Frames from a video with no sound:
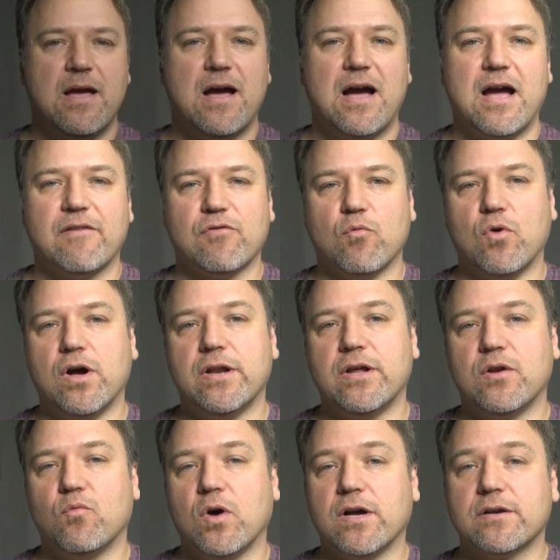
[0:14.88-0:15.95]
Hi everyone,
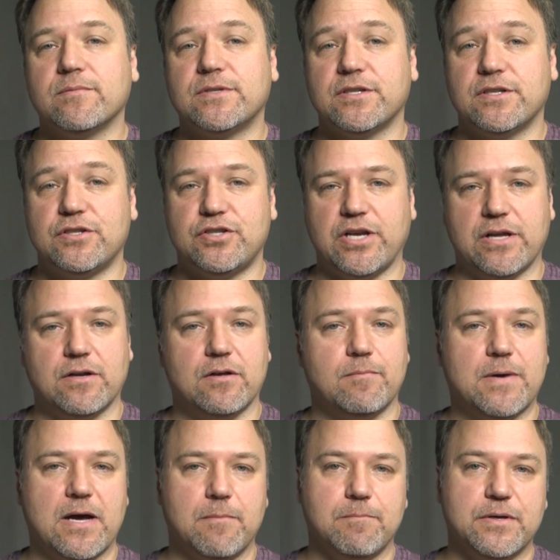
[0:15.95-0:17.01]
and welcome to the channel
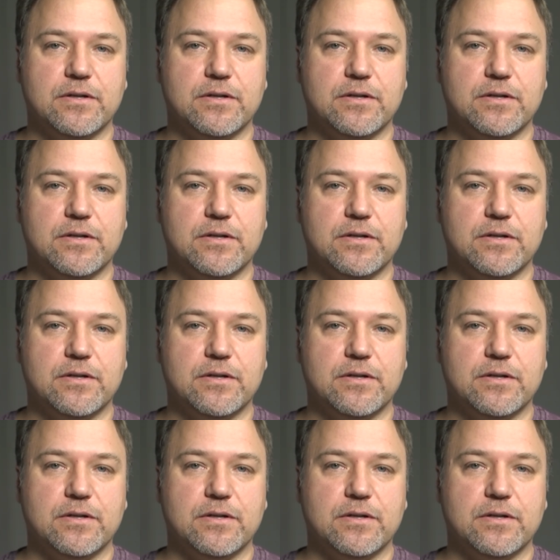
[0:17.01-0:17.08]
about